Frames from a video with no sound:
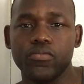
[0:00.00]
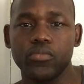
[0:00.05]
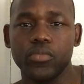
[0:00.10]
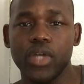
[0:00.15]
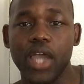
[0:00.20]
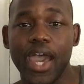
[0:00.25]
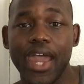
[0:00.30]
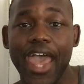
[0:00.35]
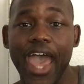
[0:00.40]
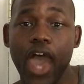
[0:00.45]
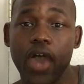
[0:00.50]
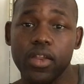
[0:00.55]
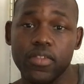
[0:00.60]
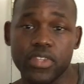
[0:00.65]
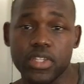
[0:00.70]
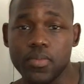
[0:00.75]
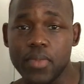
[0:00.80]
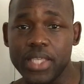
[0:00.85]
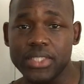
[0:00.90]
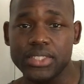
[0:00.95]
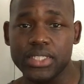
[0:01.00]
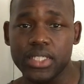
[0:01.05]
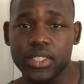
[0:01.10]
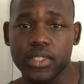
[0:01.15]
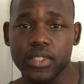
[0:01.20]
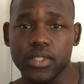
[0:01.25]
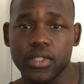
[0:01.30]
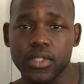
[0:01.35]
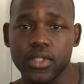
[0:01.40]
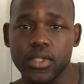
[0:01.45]
got out of the domestic
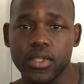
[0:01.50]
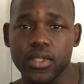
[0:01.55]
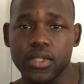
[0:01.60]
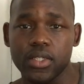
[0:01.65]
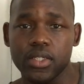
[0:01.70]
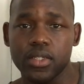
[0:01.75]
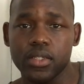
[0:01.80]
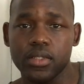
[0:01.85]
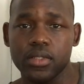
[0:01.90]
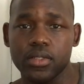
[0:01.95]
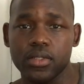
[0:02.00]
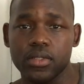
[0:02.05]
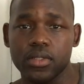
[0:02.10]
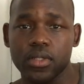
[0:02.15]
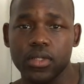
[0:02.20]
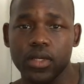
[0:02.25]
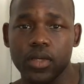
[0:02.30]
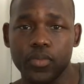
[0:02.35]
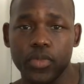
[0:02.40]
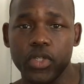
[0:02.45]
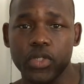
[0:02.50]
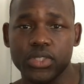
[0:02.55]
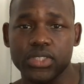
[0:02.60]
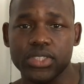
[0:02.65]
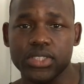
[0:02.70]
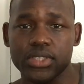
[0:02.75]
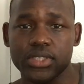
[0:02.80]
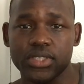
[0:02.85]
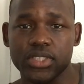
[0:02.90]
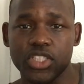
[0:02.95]

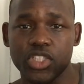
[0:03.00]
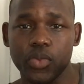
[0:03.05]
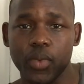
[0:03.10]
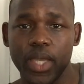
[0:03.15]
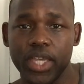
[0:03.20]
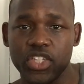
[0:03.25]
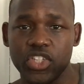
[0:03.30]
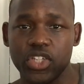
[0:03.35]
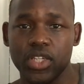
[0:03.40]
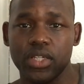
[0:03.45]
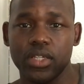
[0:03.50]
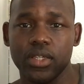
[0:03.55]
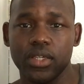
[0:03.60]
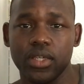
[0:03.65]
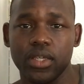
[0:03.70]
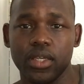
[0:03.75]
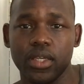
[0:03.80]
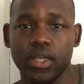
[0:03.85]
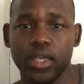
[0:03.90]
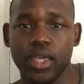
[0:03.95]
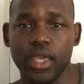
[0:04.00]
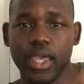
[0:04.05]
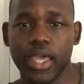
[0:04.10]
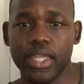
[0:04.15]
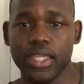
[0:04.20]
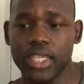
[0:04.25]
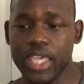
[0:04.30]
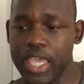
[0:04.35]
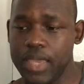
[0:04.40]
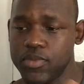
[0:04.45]
abuse situation
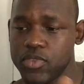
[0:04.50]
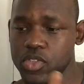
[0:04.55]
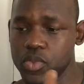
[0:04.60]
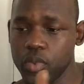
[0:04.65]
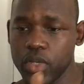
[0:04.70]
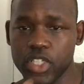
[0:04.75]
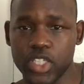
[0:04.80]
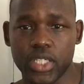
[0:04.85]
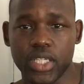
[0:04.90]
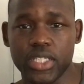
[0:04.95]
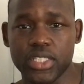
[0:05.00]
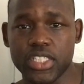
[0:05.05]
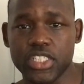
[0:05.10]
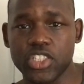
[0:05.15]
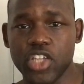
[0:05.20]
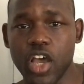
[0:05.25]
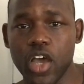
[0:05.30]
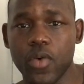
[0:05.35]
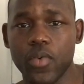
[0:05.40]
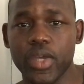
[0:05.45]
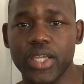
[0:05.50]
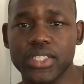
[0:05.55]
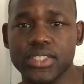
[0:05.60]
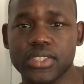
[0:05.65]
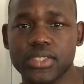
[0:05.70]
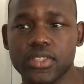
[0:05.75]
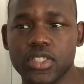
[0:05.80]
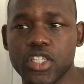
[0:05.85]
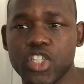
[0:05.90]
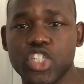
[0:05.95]
and came to where she is. She's
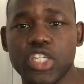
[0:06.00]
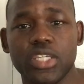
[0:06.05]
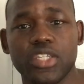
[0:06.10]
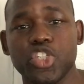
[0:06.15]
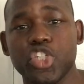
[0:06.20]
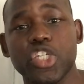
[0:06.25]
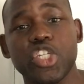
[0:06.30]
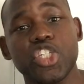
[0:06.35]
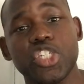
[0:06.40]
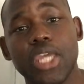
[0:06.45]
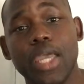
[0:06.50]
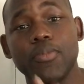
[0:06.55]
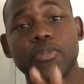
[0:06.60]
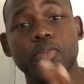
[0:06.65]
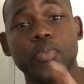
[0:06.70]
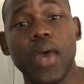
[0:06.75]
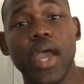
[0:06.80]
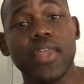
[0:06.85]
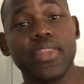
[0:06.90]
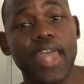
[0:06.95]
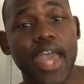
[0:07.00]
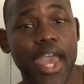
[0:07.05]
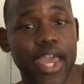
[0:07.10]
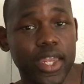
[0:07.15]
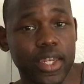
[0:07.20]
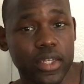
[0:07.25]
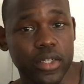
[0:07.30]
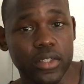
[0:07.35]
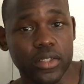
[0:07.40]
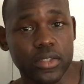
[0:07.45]
always, she's shaped by that,
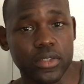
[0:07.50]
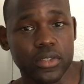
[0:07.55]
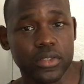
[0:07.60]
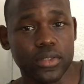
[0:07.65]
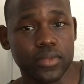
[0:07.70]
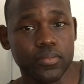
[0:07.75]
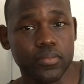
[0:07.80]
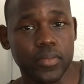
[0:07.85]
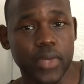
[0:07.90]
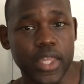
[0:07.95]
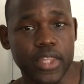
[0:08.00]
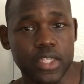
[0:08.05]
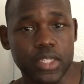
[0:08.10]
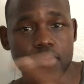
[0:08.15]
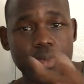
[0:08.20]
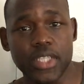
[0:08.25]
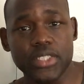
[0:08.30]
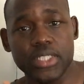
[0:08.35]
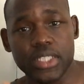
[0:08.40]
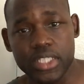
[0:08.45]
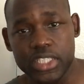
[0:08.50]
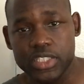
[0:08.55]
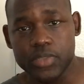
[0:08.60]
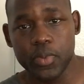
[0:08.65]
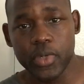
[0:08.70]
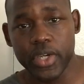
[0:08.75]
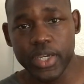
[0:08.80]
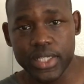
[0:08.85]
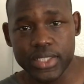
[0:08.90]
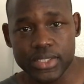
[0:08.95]
by the domestic
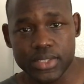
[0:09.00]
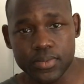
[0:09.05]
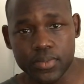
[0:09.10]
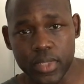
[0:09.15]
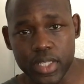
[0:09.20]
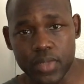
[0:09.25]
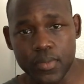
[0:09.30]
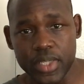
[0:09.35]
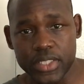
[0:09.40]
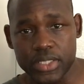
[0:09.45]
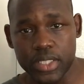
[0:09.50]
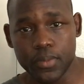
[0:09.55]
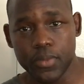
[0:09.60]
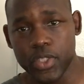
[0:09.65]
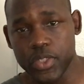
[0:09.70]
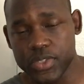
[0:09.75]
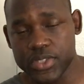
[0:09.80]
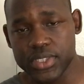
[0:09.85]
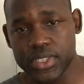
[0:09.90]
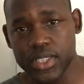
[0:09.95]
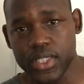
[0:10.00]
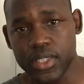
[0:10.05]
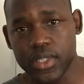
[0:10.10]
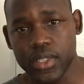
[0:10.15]
experience, by the domestic abuse.